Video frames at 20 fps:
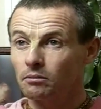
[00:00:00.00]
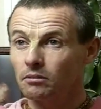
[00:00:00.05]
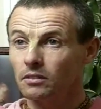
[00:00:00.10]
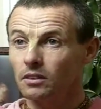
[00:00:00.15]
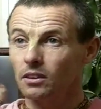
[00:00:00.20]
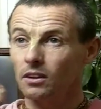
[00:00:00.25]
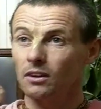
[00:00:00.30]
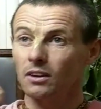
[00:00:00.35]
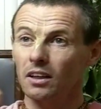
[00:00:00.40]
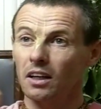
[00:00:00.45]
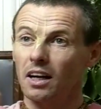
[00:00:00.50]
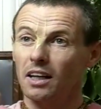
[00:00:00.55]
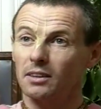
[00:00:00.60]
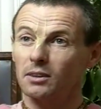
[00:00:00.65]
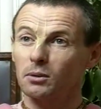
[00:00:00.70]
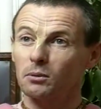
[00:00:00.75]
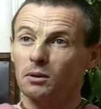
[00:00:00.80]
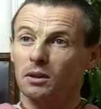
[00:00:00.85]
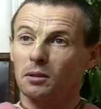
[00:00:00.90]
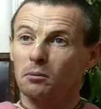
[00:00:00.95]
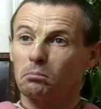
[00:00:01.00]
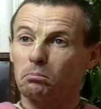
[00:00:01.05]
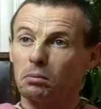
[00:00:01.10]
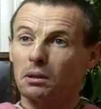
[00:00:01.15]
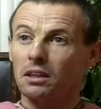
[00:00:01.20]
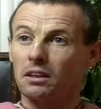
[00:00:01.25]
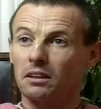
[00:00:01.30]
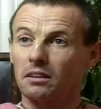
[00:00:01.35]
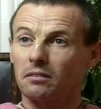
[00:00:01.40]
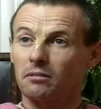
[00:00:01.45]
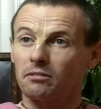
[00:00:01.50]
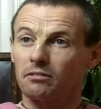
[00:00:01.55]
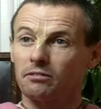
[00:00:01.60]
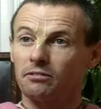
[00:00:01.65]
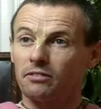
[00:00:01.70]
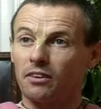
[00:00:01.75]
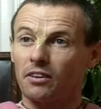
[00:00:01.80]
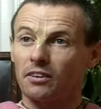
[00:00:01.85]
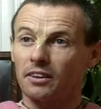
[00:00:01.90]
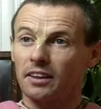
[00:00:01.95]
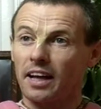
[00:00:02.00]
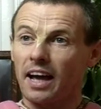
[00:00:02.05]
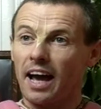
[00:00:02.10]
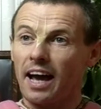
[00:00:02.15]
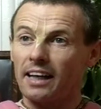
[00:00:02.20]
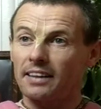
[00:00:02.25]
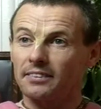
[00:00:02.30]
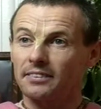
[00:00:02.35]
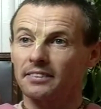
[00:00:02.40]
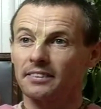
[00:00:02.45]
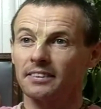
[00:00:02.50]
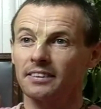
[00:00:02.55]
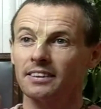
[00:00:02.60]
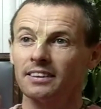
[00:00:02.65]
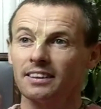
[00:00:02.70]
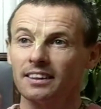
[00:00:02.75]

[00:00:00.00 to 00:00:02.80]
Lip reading: You know, the guys who wear the big furry hats.